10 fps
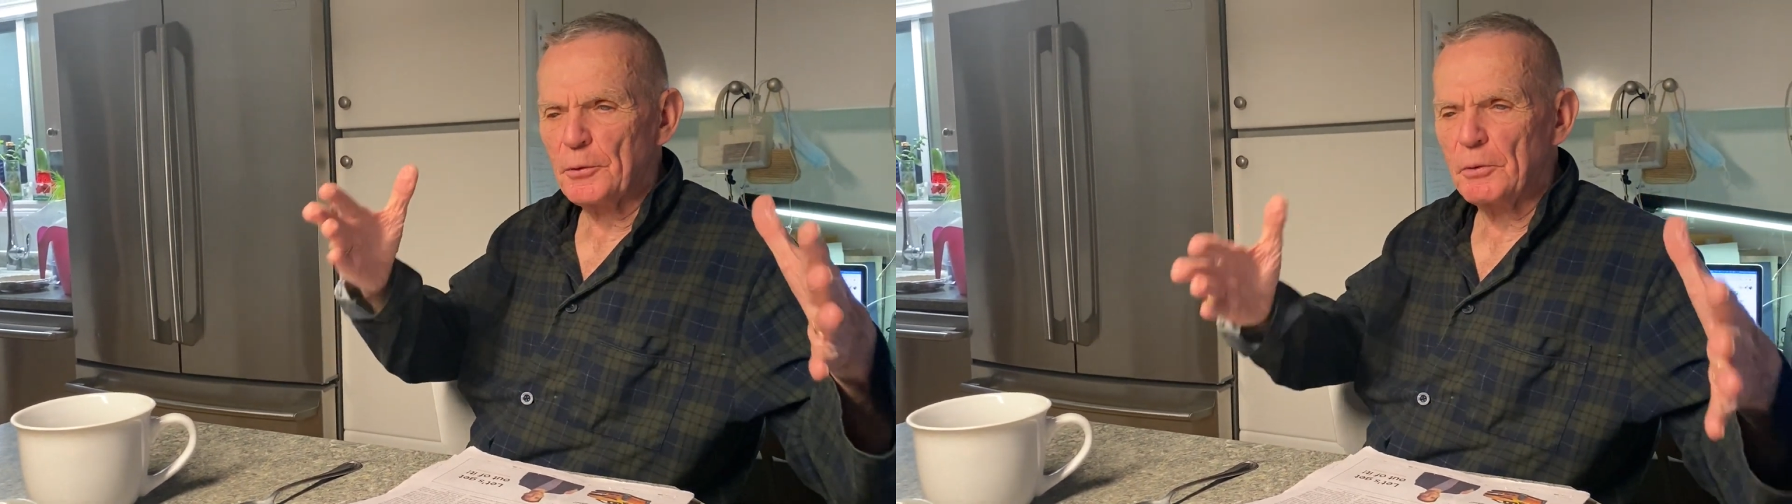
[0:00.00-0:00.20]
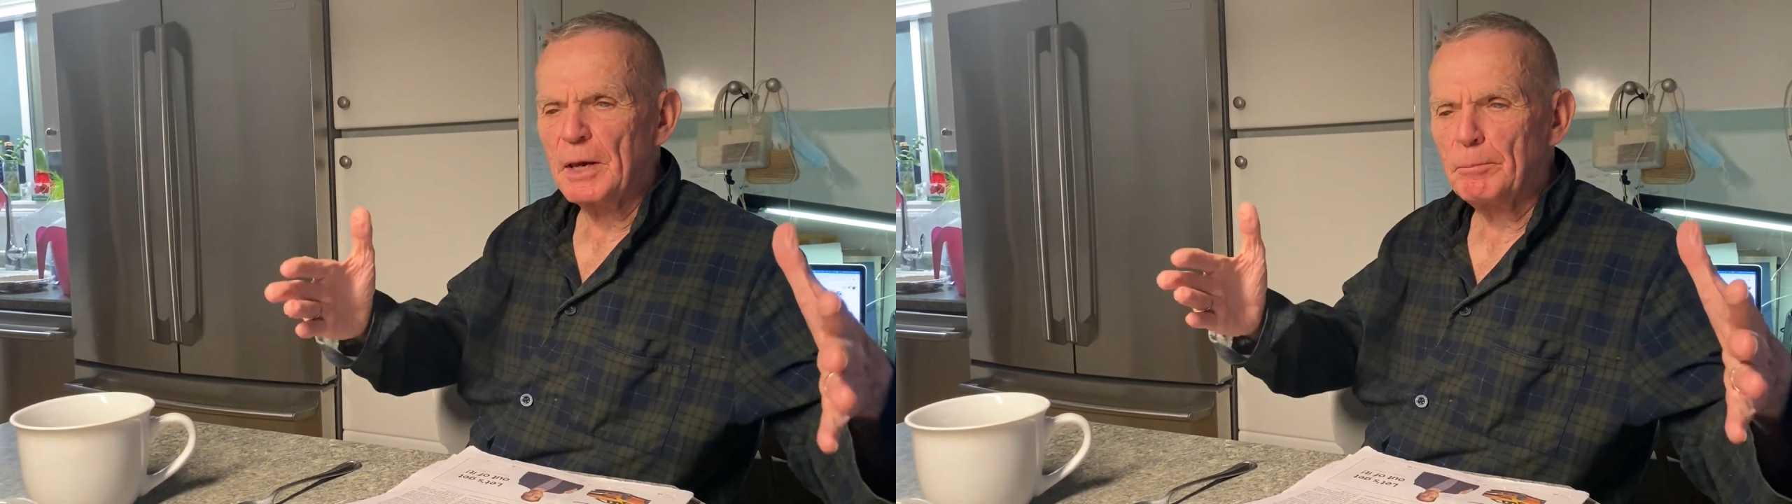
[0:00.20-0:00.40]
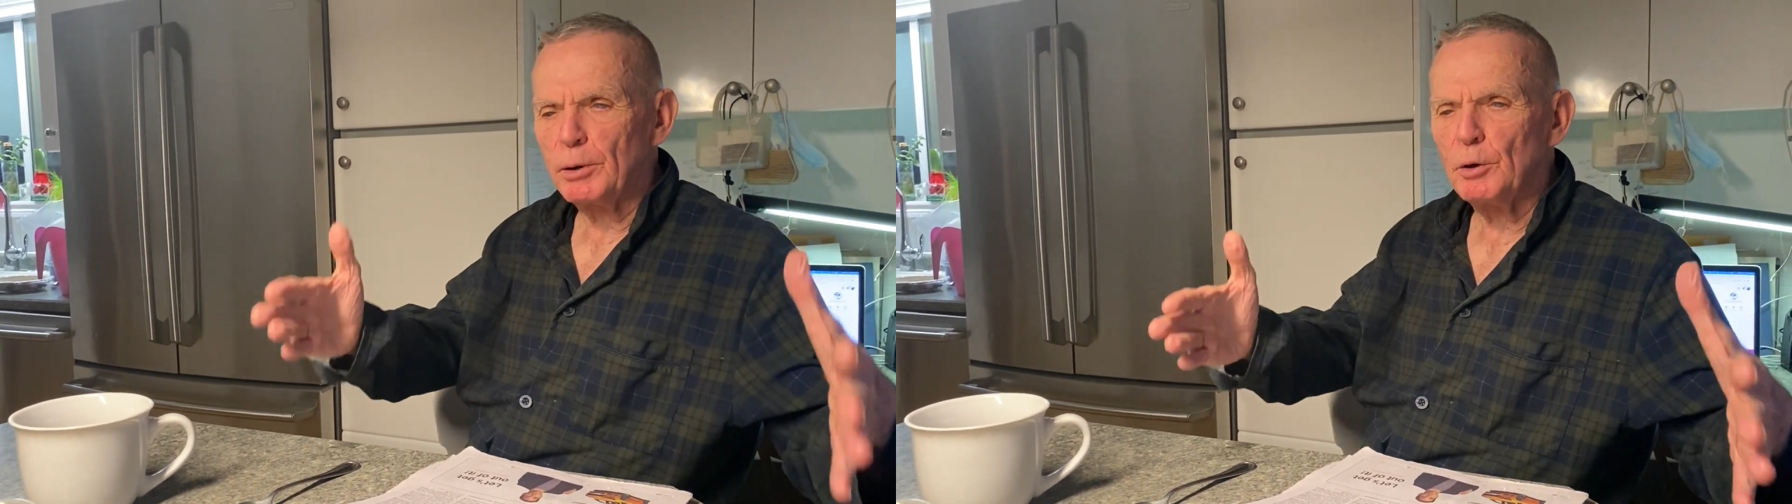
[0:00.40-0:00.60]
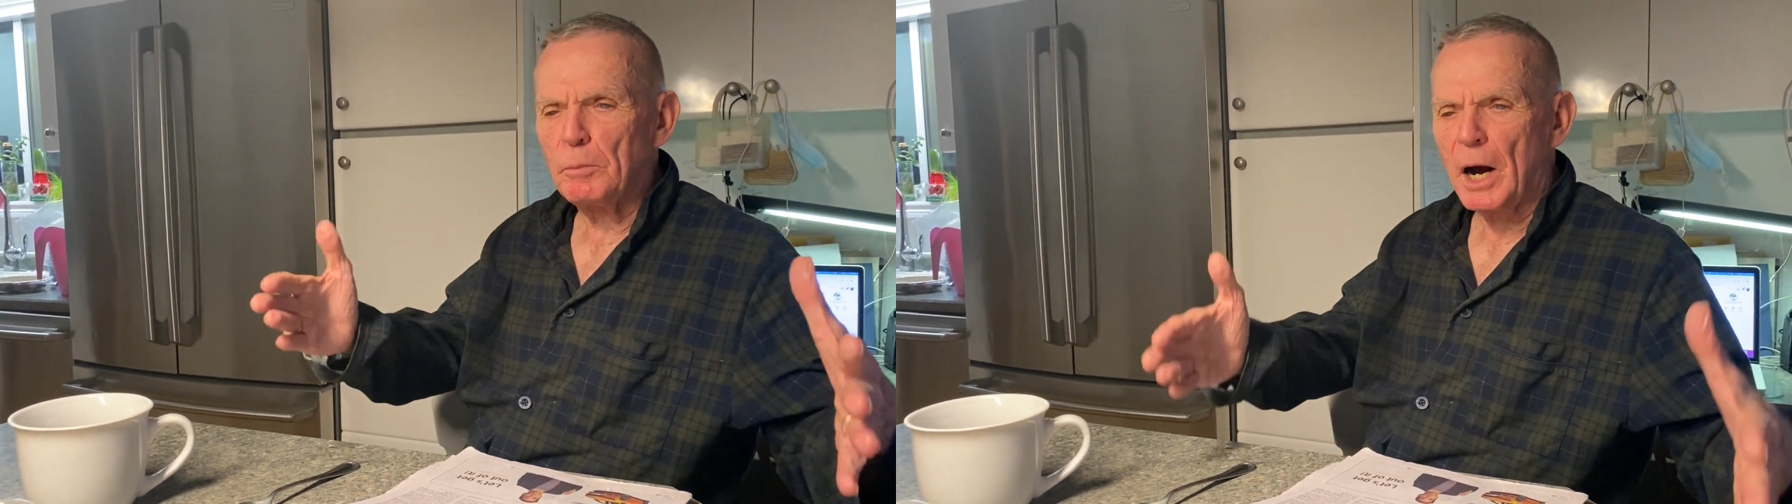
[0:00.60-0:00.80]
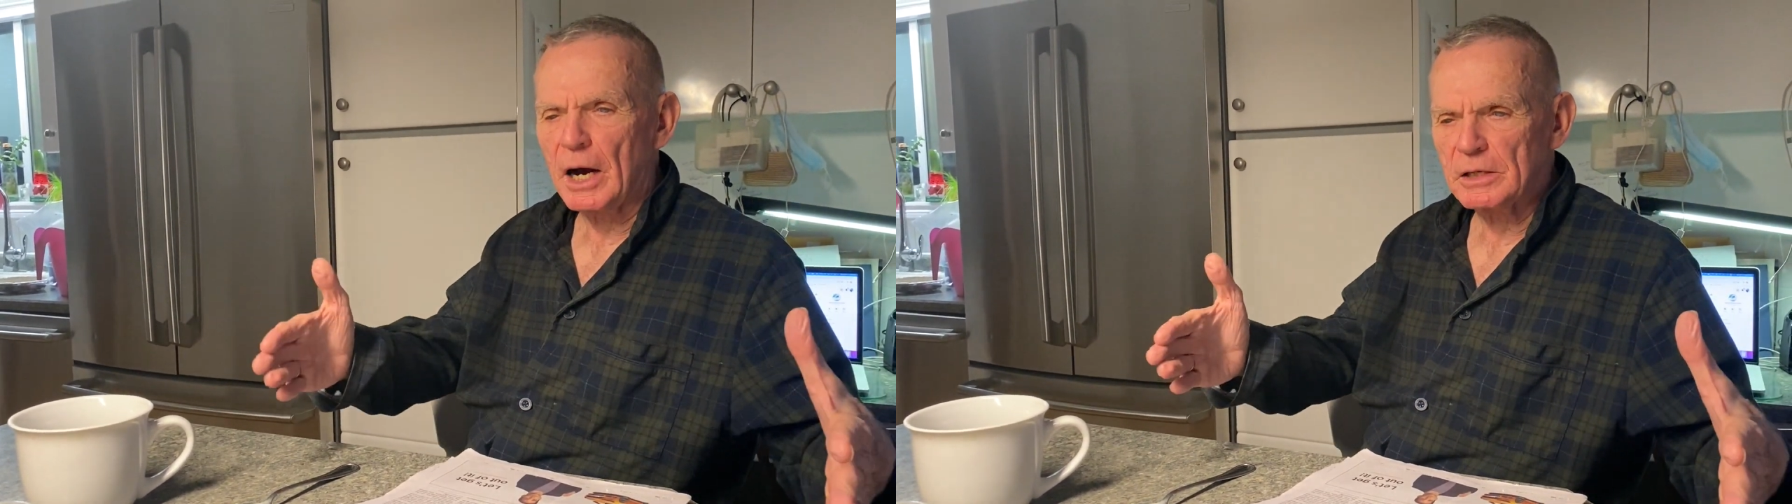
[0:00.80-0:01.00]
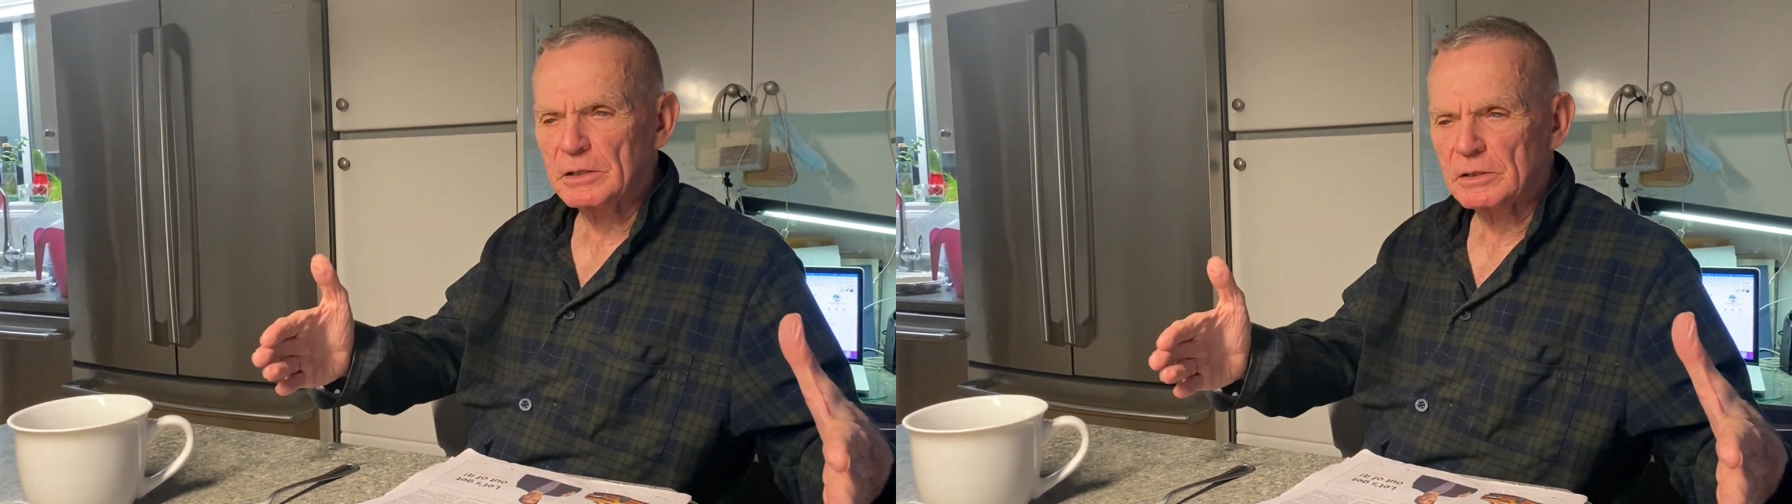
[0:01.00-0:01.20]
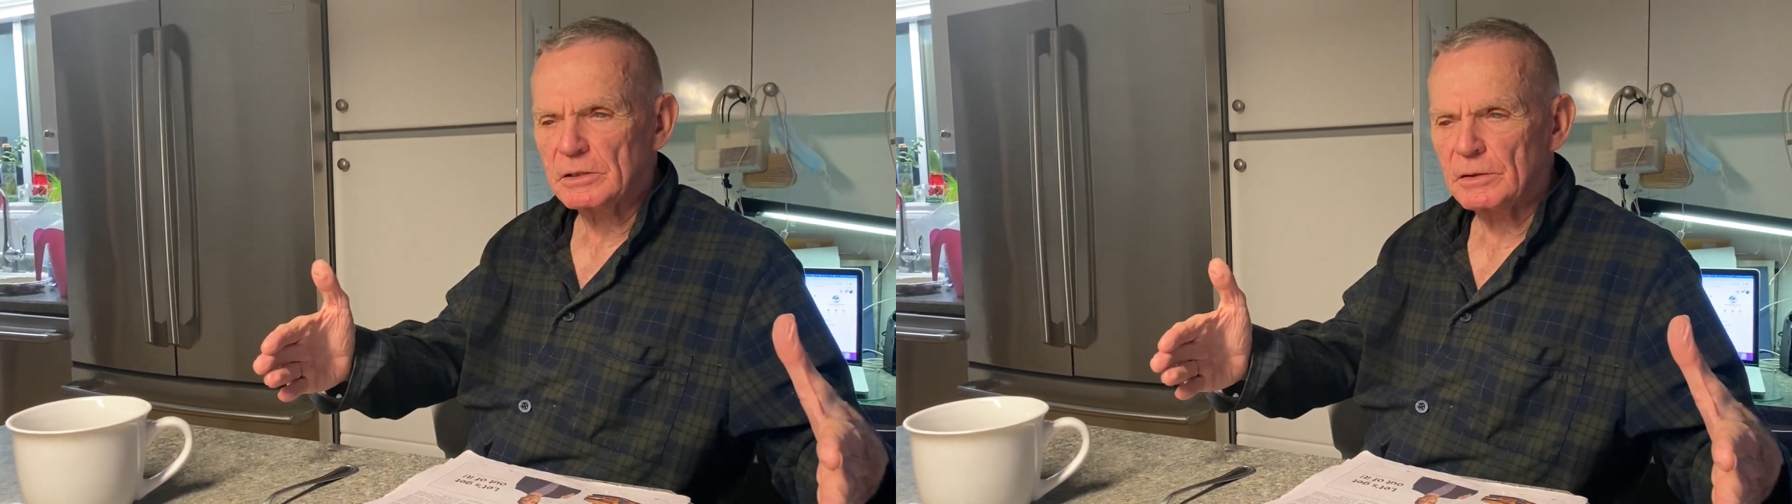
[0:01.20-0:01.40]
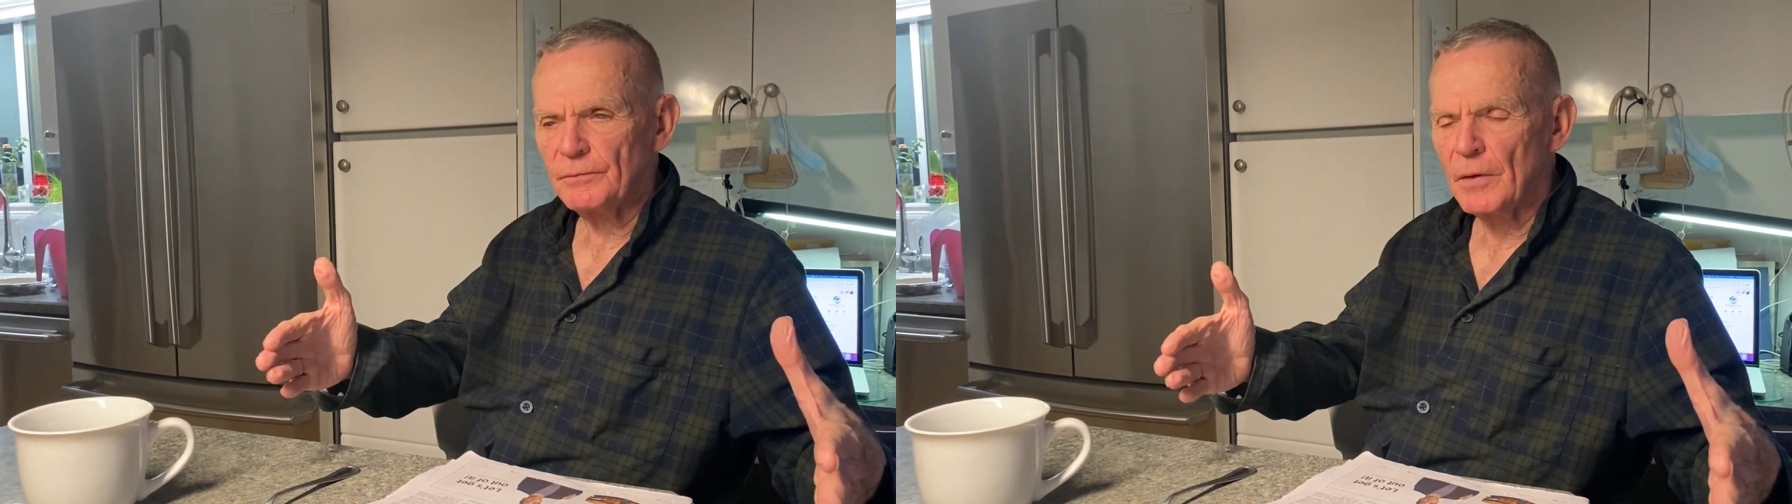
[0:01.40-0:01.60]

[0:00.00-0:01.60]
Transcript: 3 blue boxes.